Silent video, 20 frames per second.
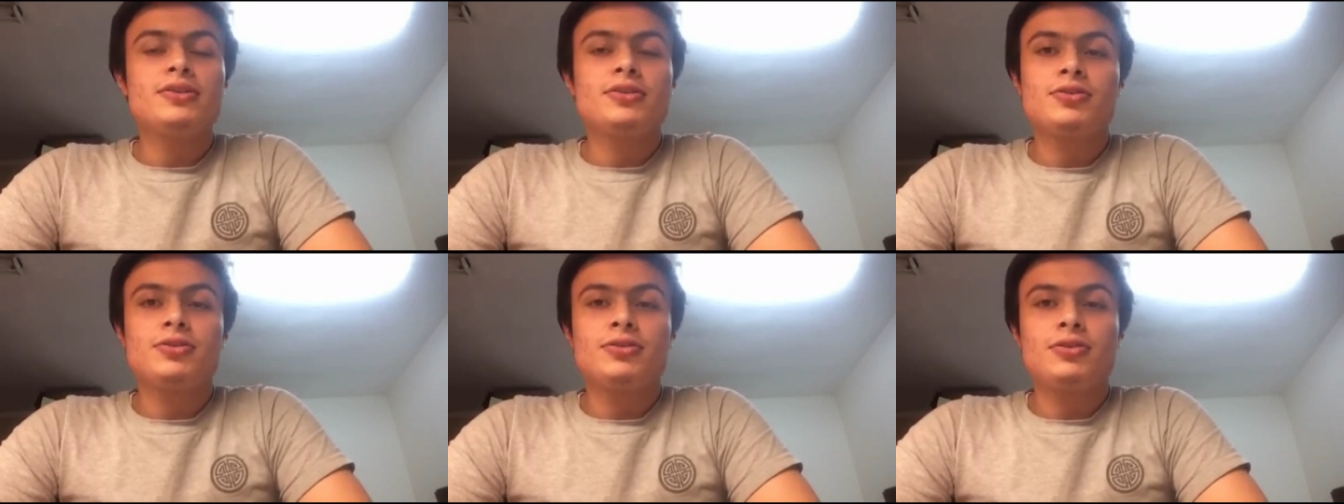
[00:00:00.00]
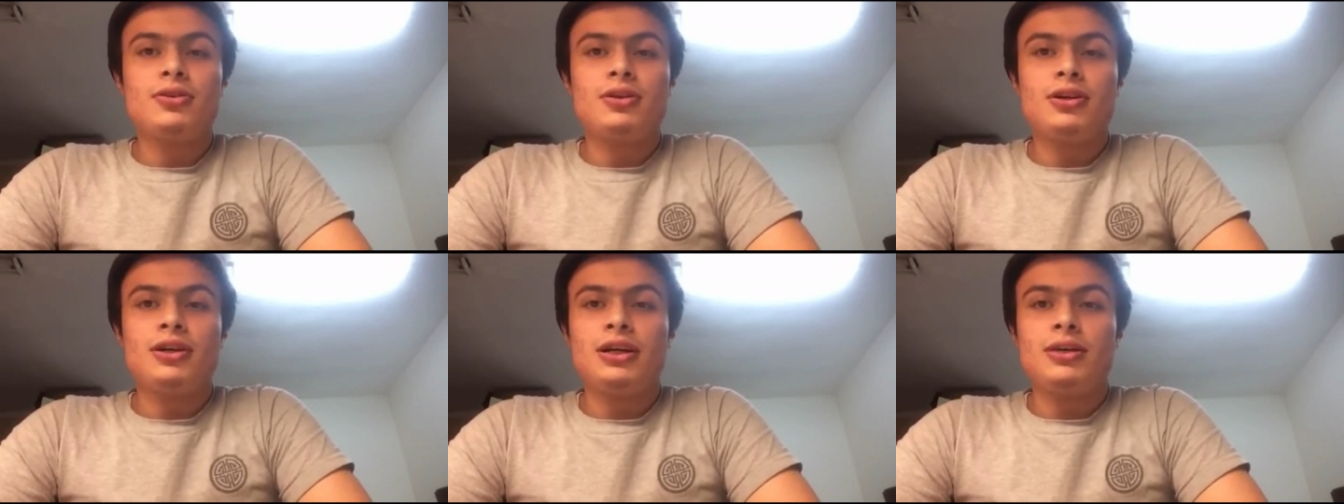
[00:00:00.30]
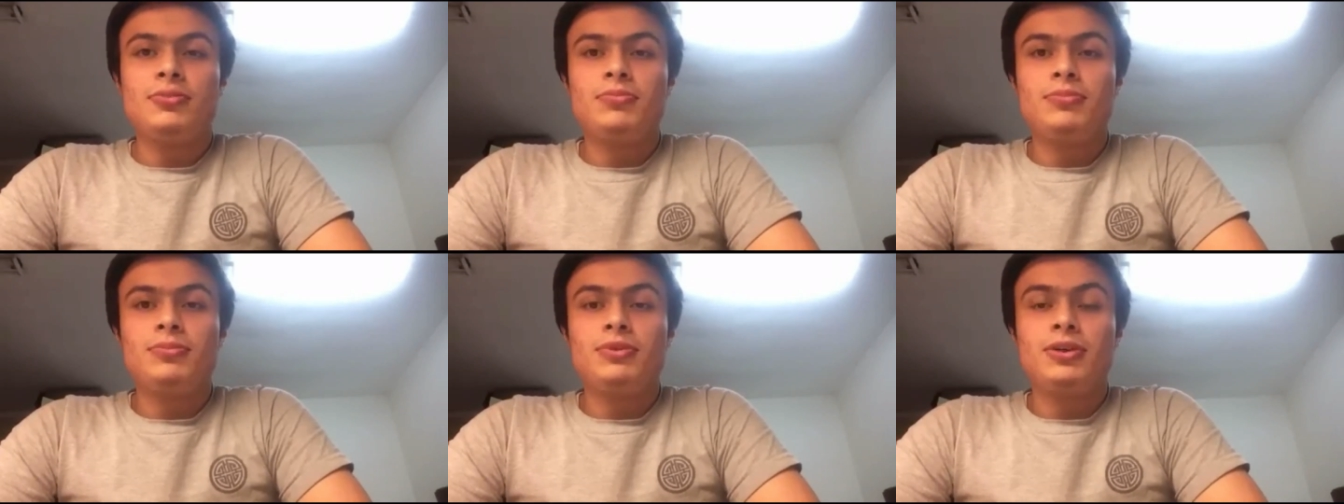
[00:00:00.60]
So
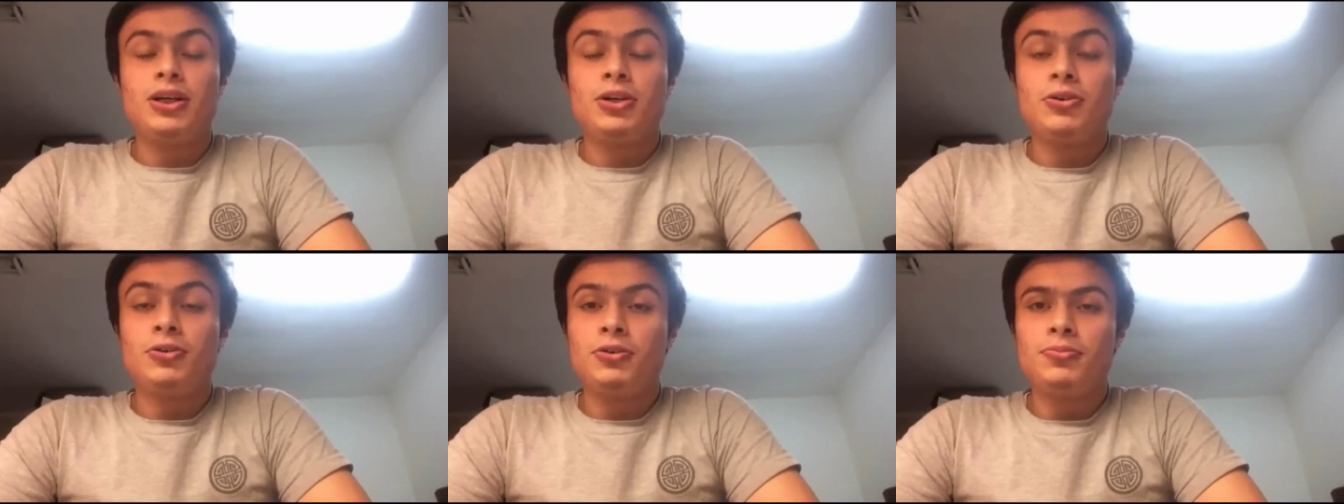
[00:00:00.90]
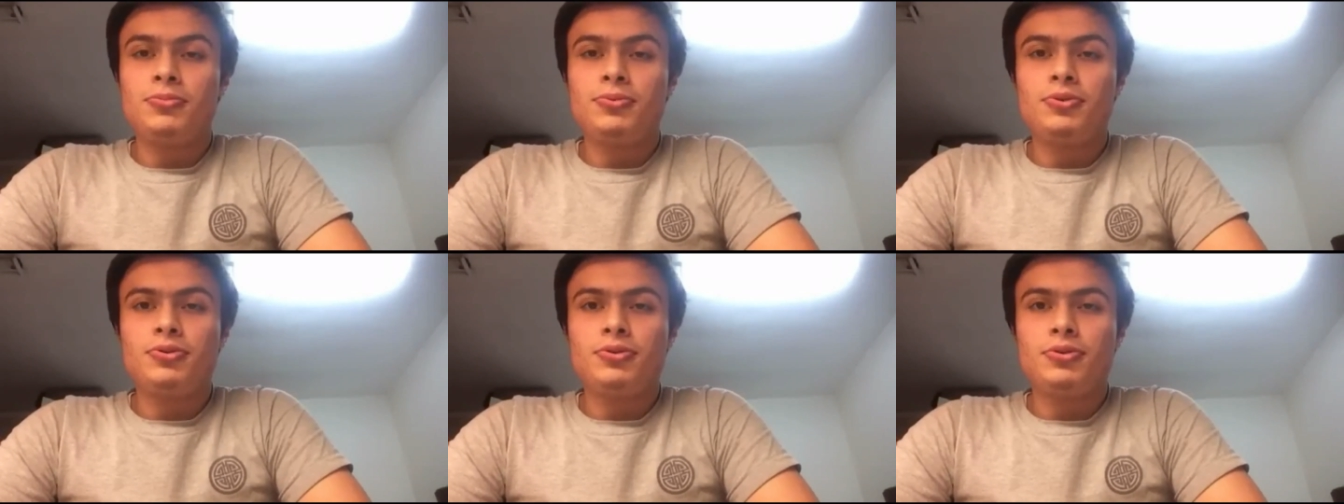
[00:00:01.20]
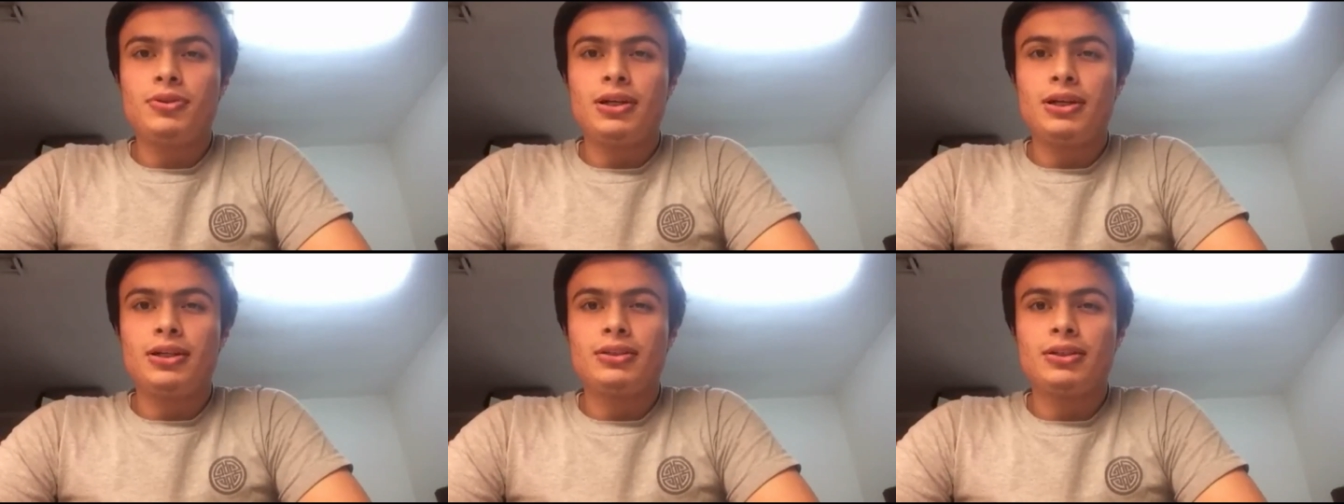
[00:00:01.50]
I hope
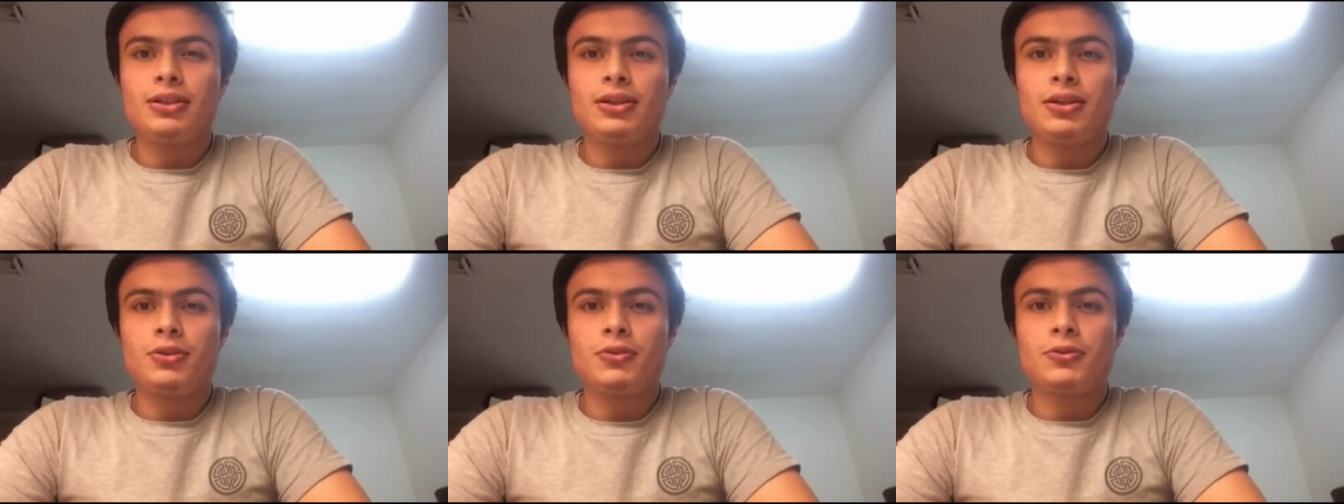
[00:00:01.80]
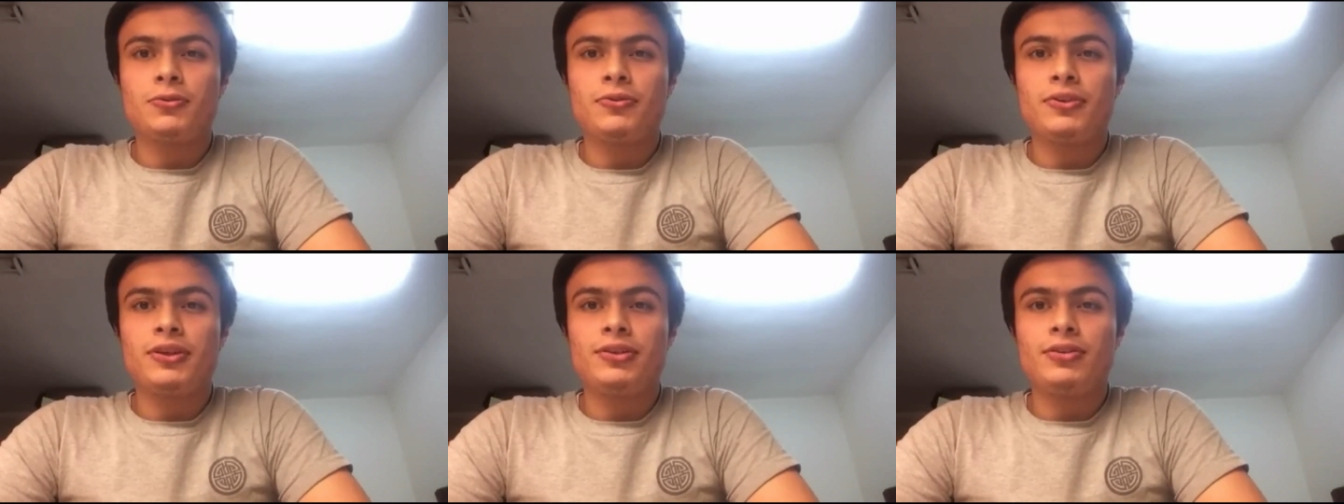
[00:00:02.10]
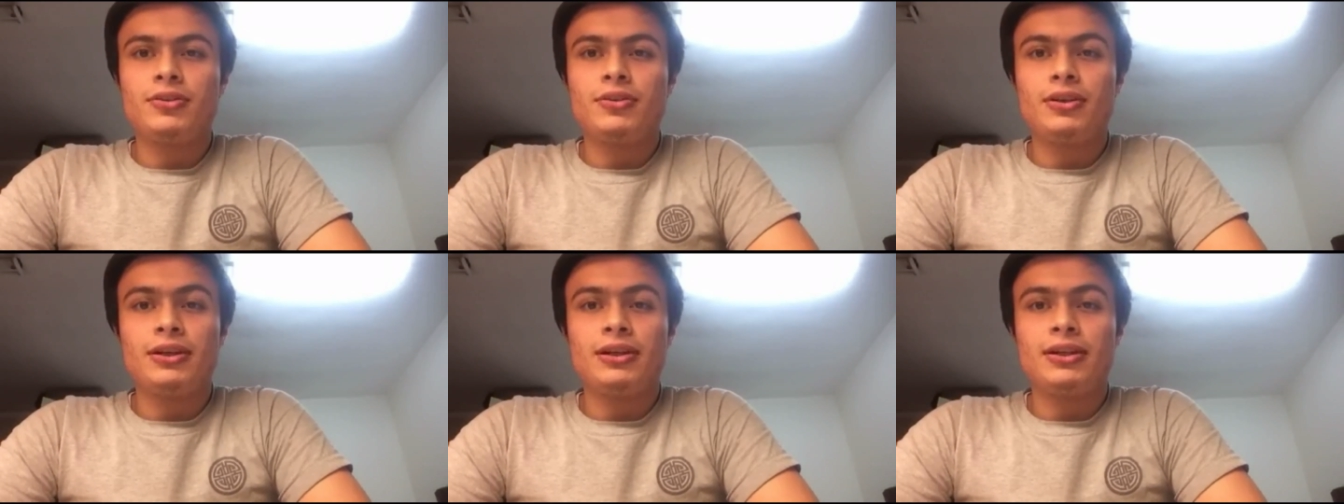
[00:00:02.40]
you liked our video,